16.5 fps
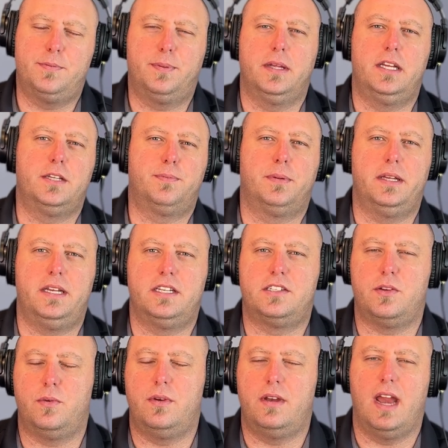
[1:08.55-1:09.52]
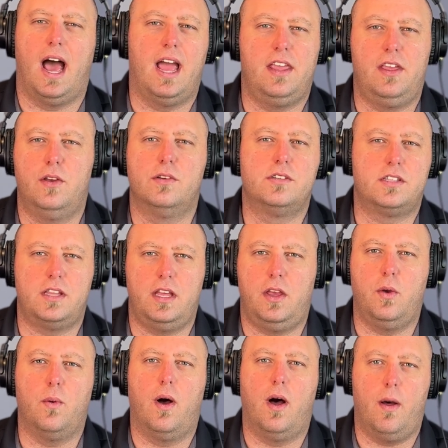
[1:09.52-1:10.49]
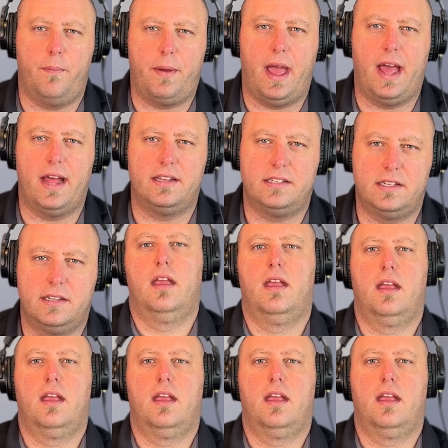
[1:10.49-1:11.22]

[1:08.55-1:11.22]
please, please do not use the U-Haul pads.